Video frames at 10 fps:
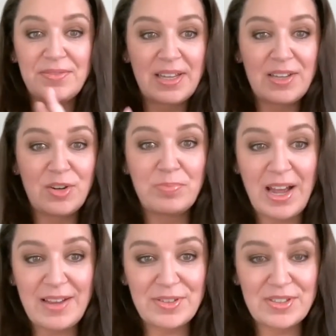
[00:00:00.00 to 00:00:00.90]
in your
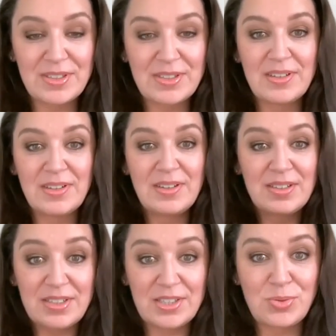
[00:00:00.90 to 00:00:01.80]
private
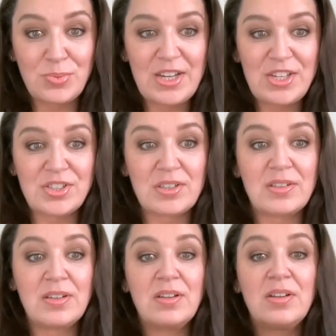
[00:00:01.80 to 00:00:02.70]
situation,